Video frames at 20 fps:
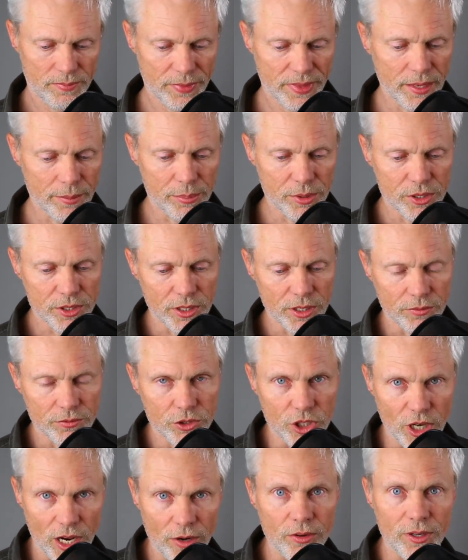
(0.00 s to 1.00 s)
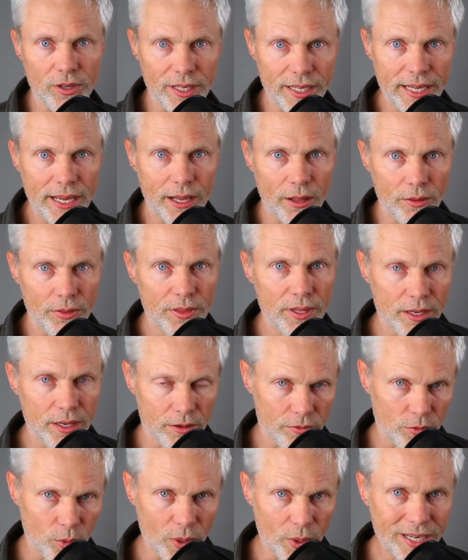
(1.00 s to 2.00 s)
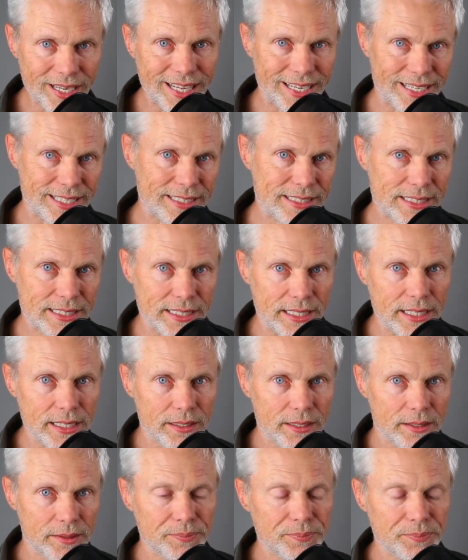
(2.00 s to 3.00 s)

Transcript: keep yourself generally healthy and avoid getting sick.